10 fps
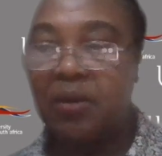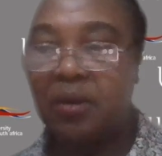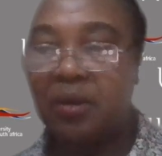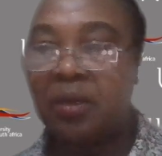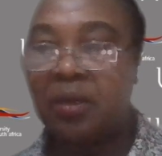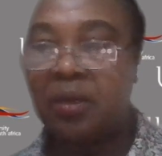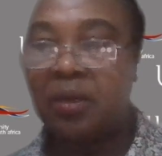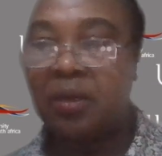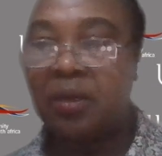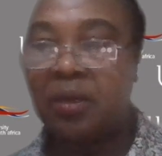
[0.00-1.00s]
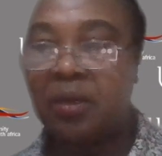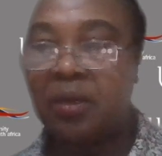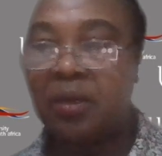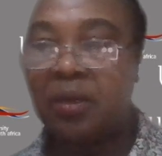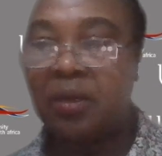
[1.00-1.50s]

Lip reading: on in response